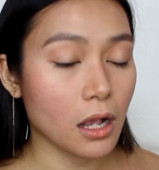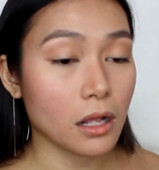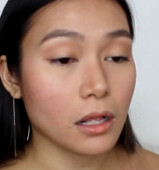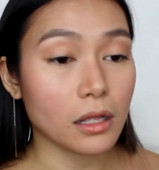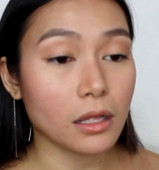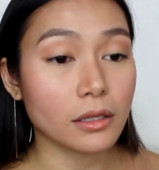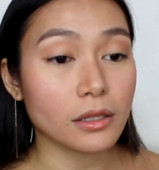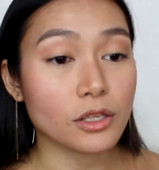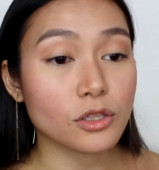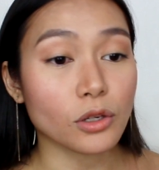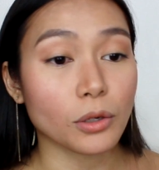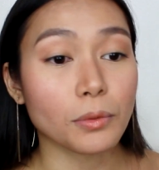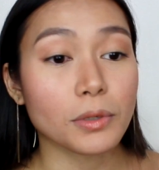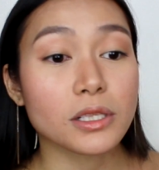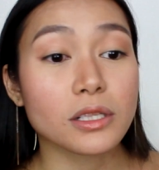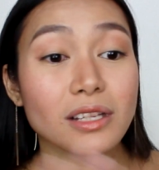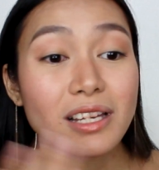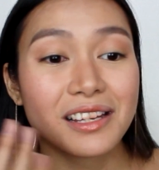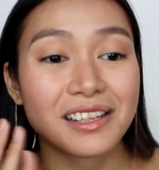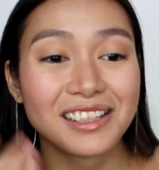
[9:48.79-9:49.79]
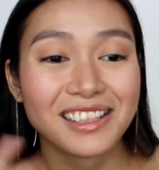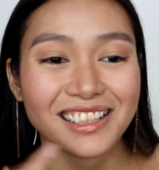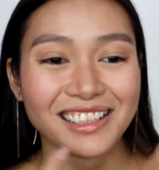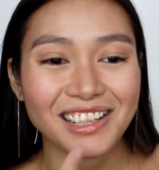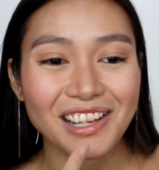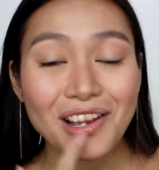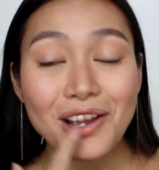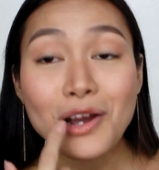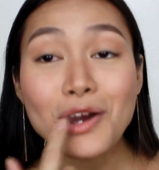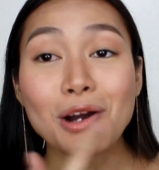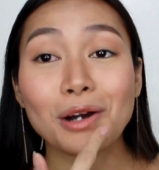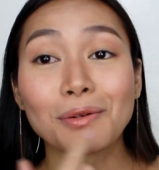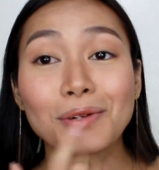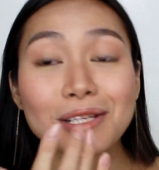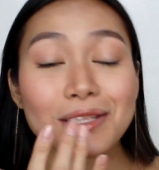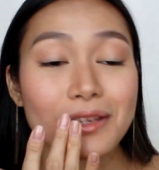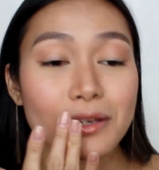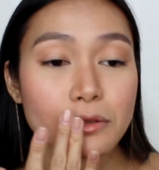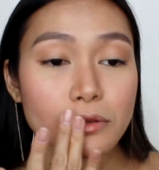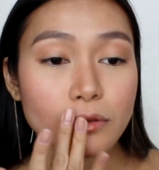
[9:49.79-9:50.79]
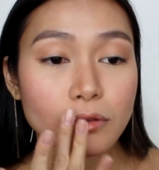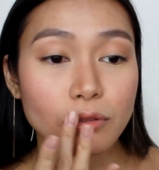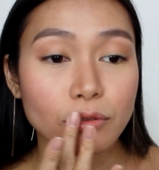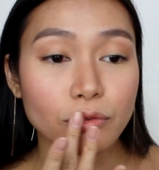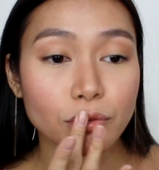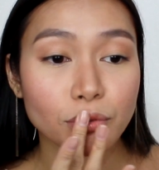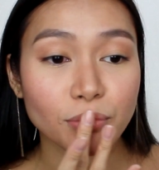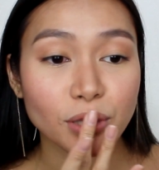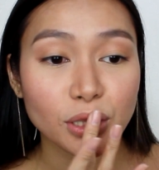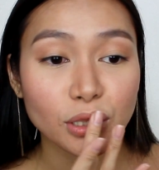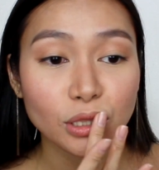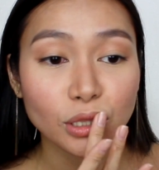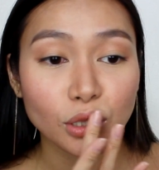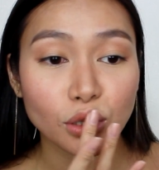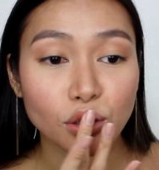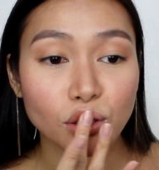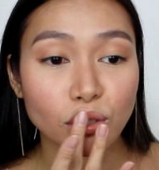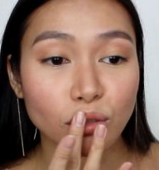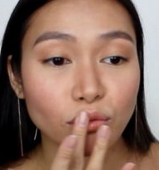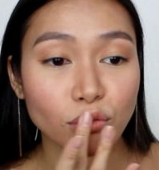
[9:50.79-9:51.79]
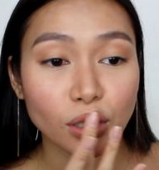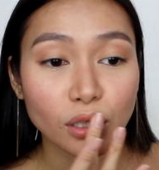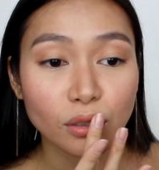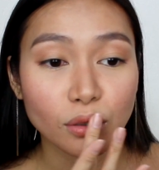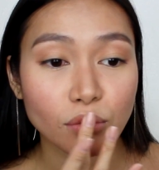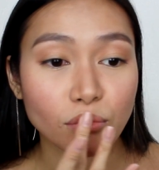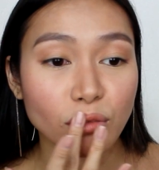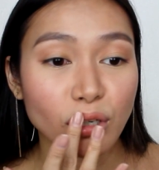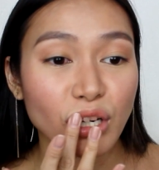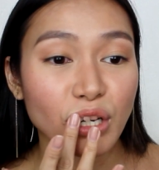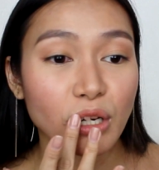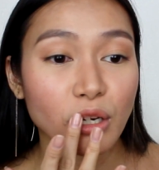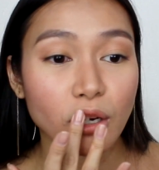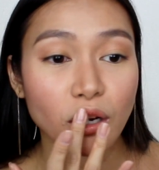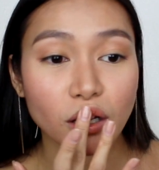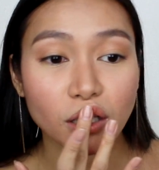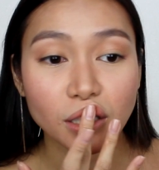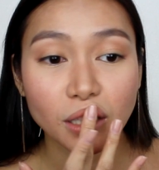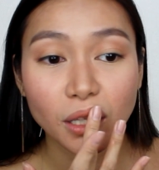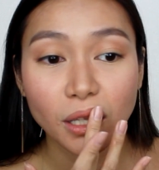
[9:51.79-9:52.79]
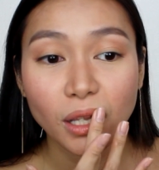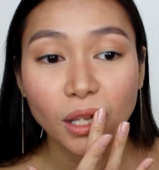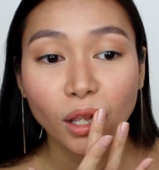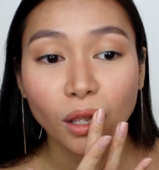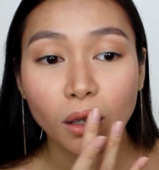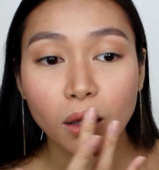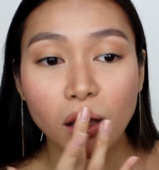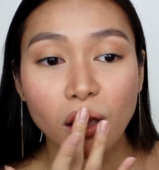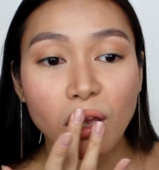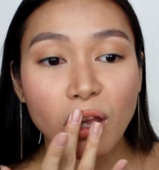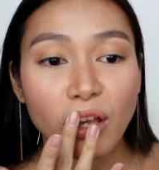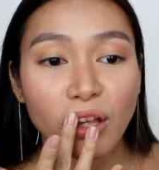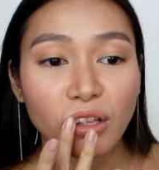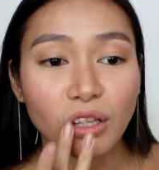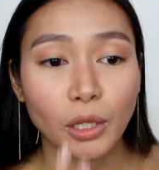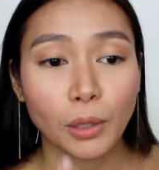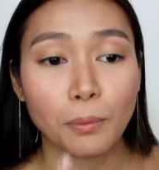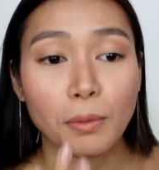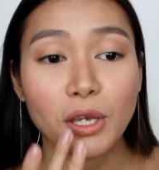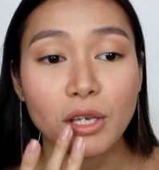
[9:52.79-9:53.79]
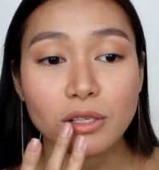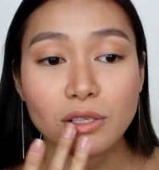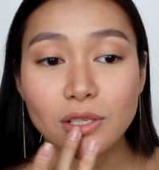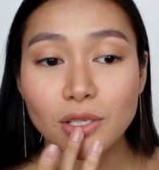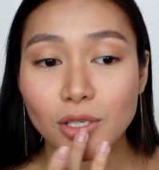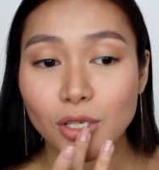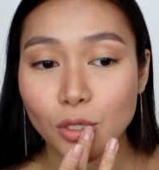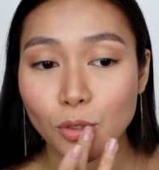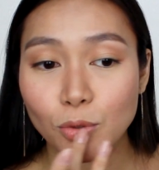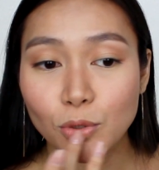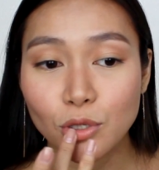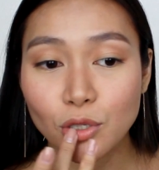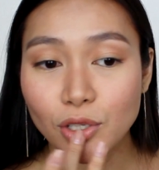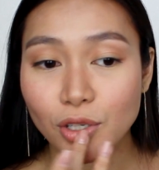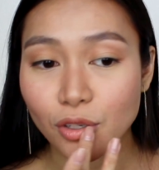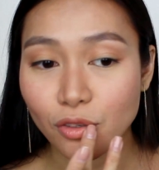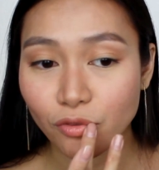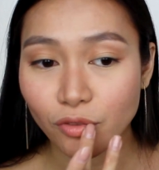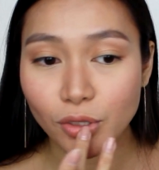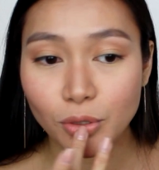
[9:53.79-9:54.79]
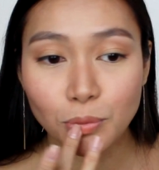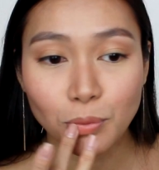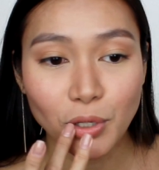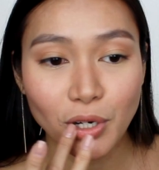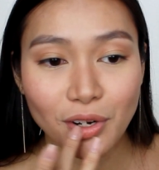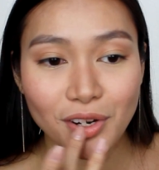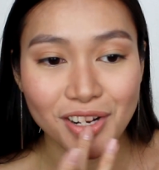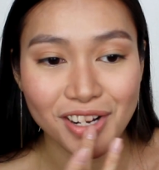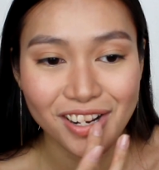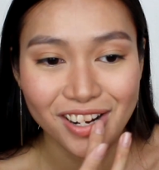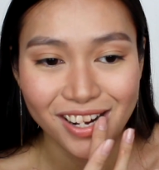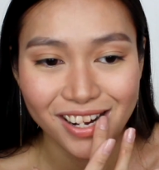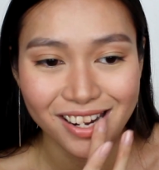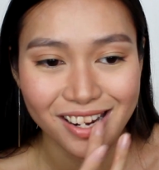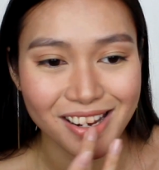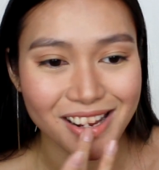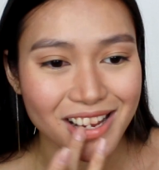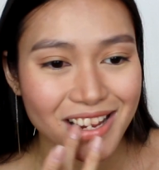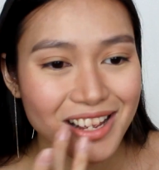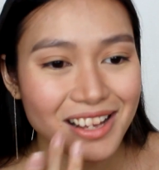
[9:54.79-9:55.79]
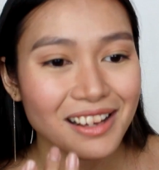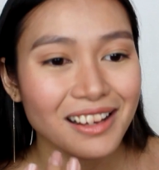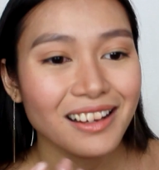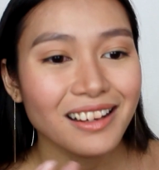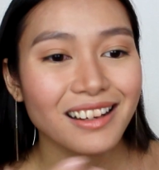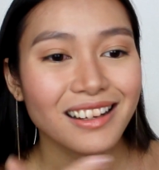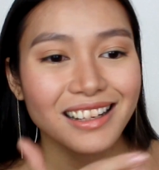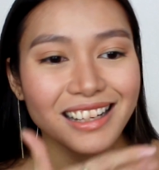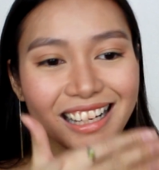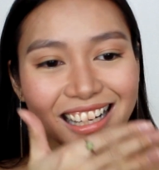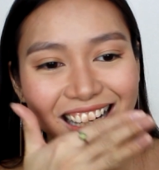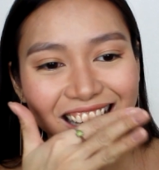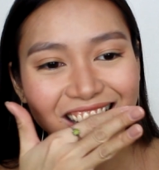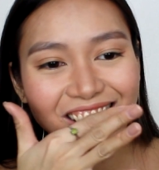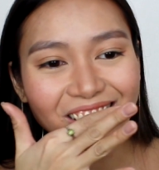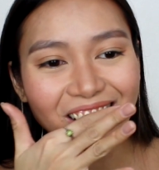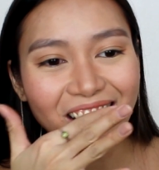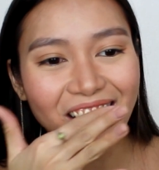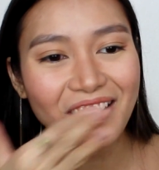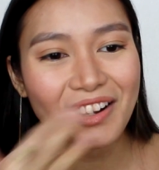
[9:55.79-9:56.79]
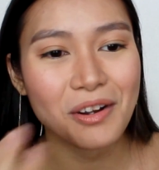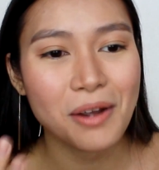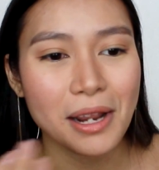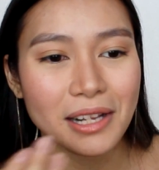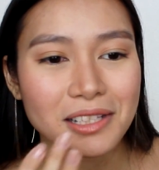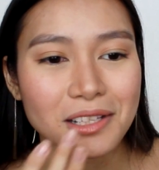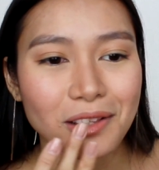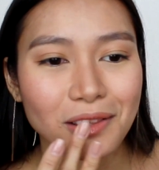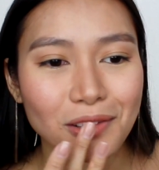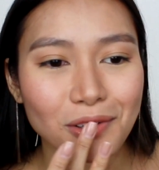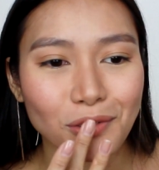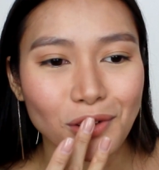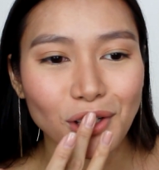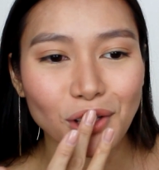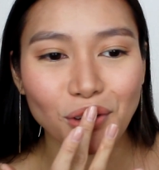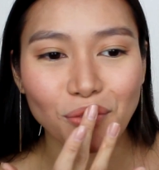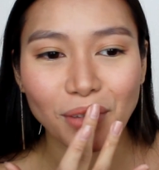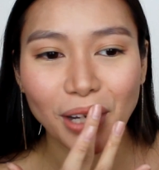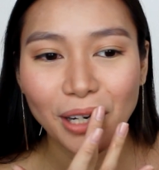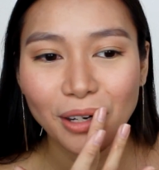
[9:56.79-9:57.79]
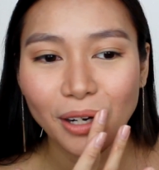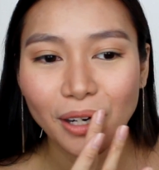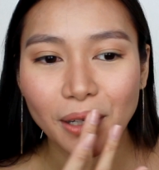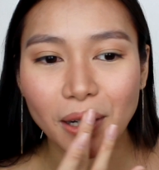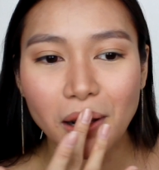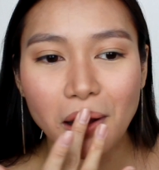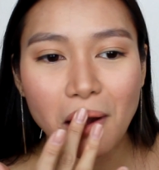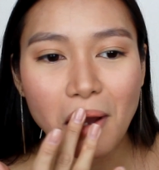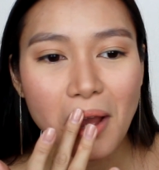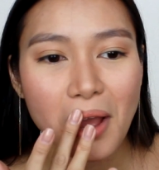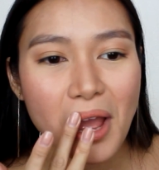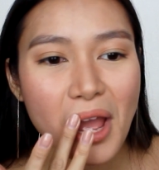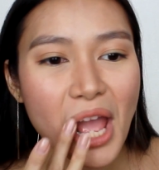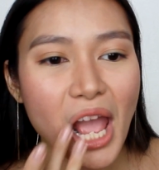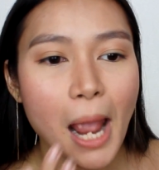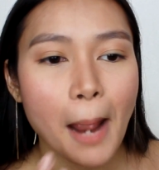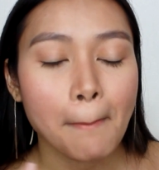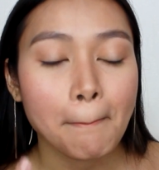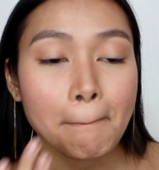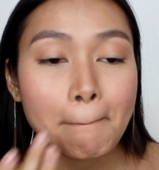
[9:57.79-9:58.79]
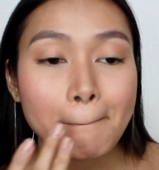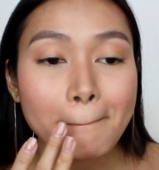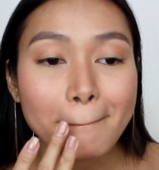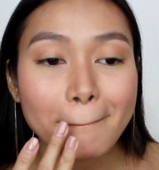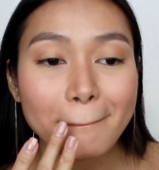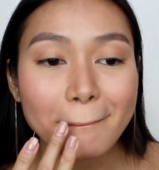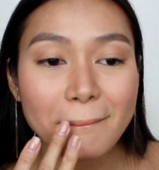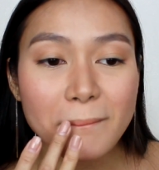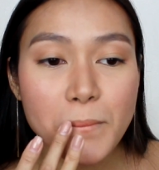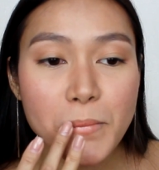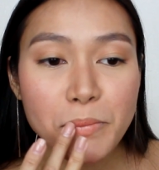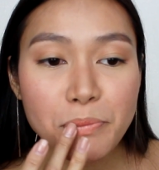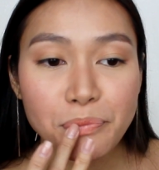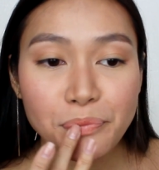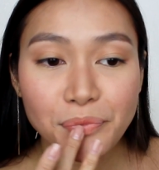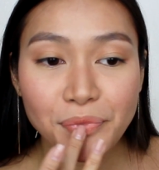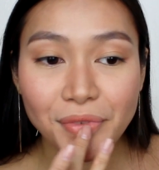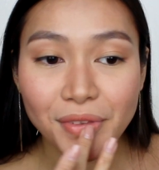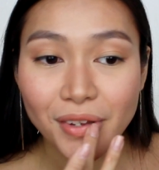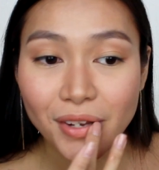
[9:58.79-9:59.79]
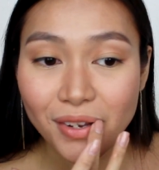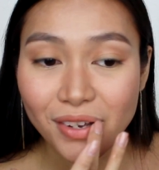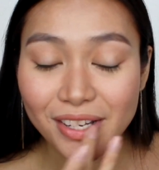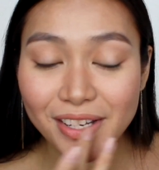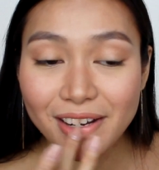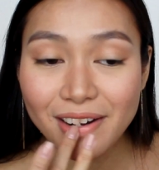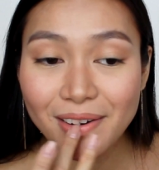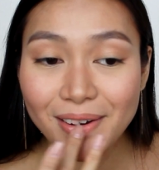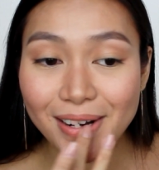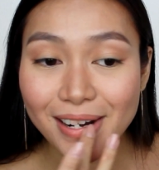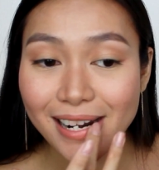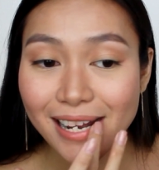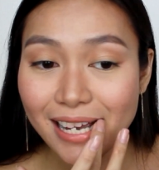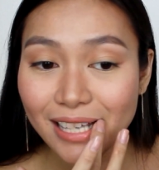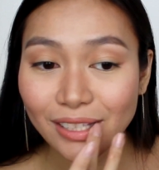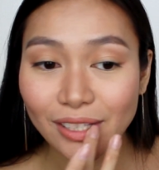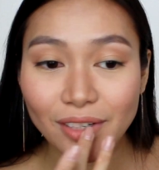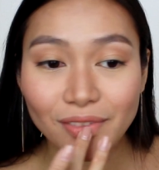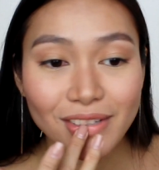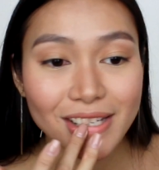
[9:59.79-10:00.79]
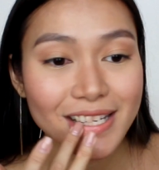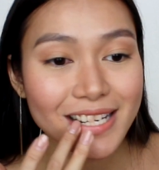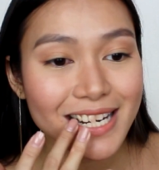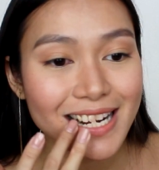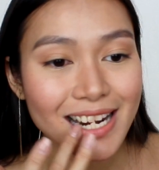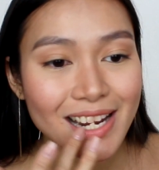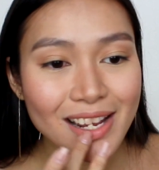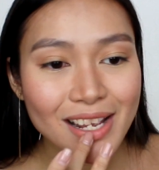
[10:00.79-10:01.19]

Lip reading: And this always gets all over my teeth. So I'm really not the best user of this product. Oh wow, my teeth look really bad right now. You know what? I love it.